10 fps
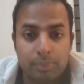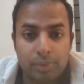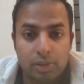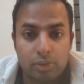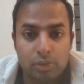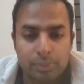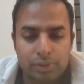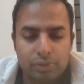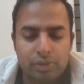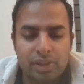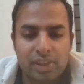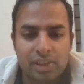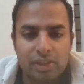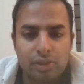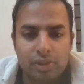below a majority,
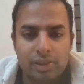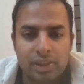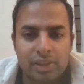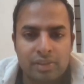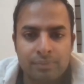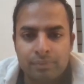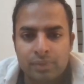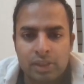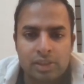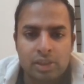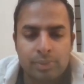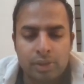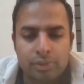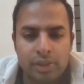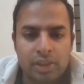and they thought that
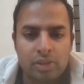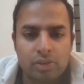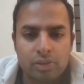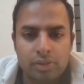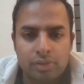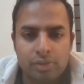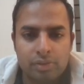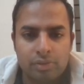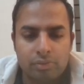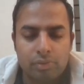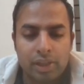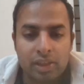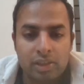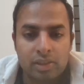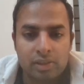somehow they could
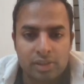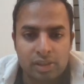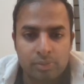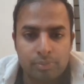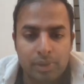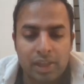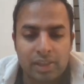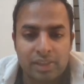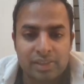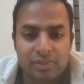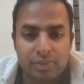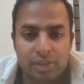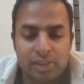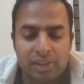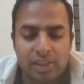wrangle some allies of the
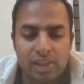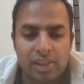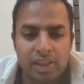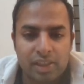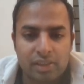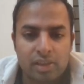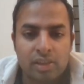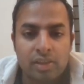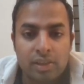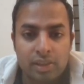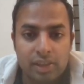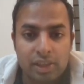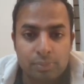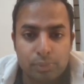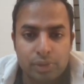N D A and
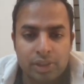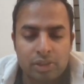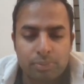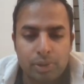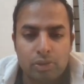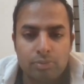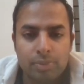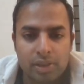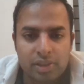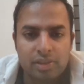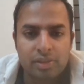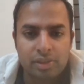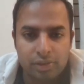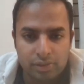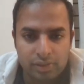get Modi out of power, but
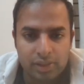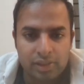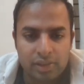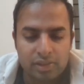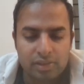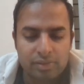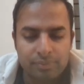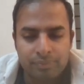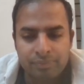they didn't.